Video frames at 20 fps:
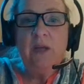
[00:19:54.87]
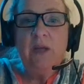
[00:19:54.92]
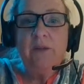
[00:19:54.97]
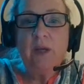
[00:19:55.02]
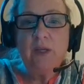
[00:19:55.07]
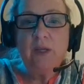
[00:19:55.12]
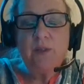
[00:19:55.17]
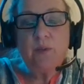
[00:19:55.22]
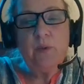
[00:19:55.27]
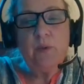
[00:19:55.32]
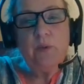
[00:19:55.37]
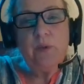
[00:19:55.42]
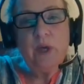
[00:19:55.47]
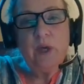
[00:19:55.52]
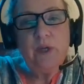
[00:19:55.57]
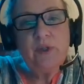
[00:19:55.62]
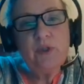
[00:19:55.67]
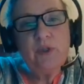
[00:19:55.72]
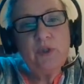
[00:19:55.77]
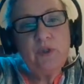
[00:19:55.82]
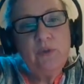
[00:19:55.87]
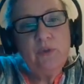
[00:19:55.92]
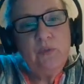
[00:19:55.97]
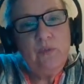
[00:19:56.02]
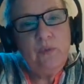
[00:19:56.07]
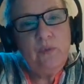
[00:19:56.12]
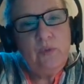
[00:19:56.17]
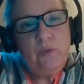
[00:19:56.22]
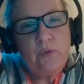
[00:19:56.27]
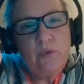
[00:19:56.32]
Those were those
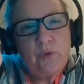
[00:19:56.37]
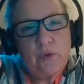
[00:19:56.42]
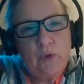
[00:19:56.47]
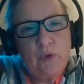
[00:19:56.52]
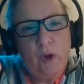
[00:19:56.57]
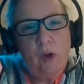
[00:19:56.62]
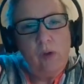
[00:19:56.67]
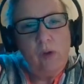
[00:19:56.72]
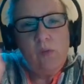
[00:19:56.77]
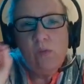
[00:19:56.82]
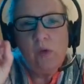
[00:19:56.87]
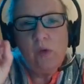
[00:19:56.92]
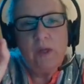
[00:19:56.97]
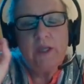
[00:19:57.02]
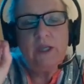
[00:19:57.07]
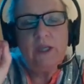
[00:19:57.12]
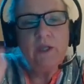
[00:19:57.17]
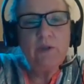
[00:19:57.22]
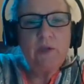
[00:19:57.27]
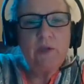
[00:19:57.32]
strong working